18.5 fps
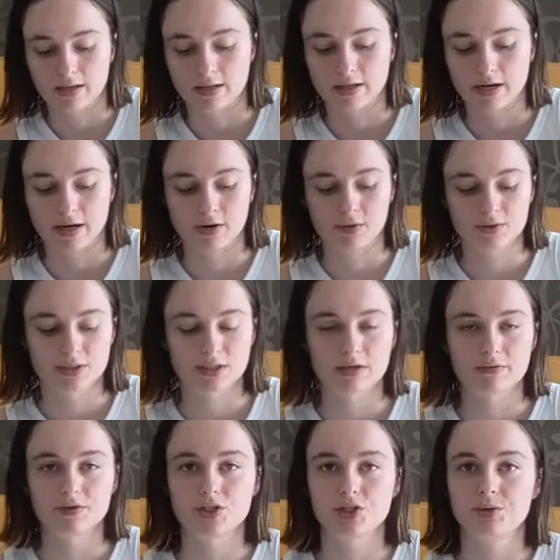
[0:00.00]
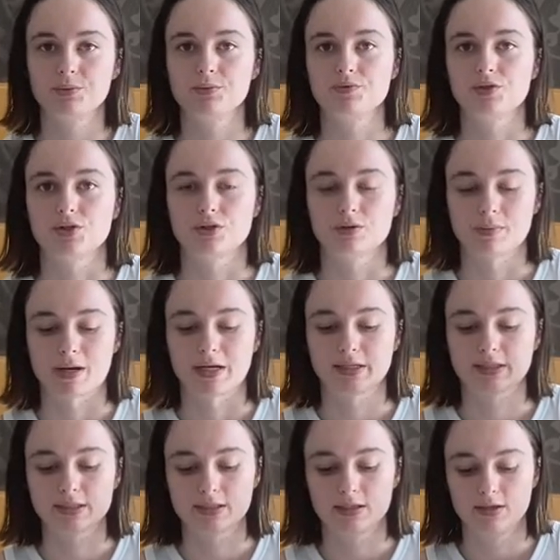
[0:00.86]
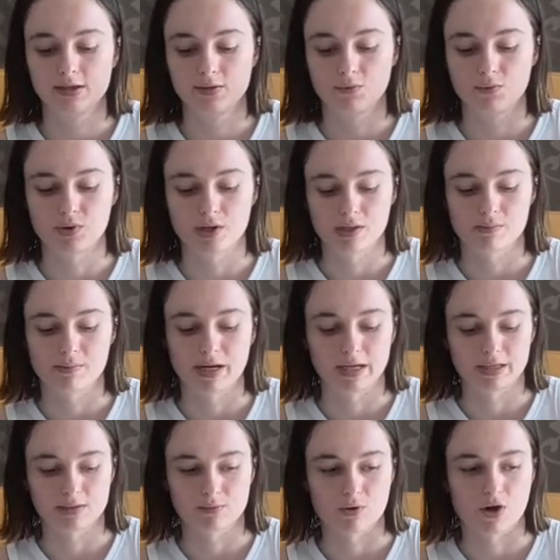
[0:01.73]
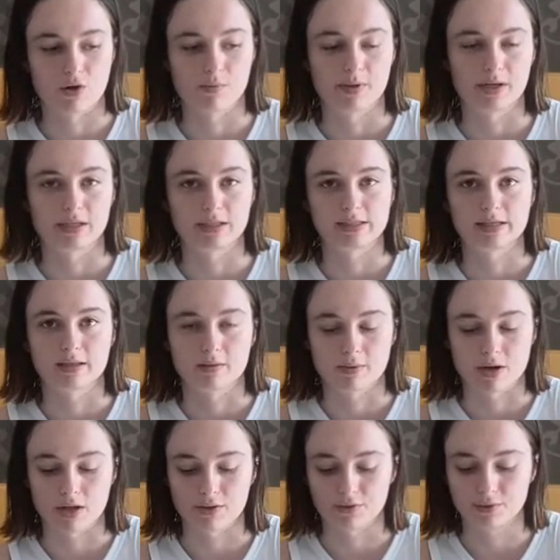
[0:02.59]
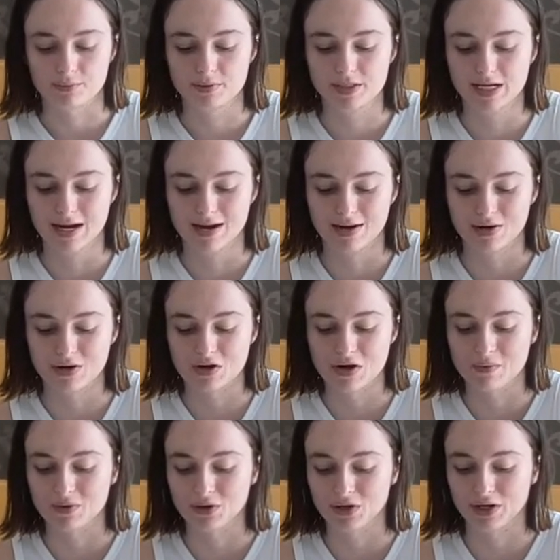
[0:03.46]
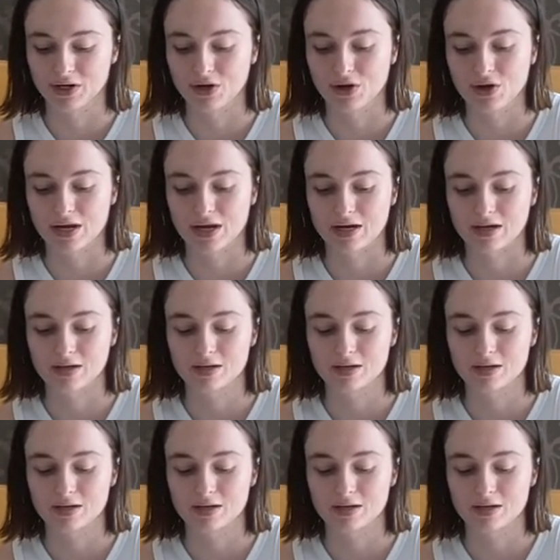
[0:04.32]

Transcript: then I also have a tube of toothpaste with me as well, but it's in the bathroom, so I'm not gonna go get it.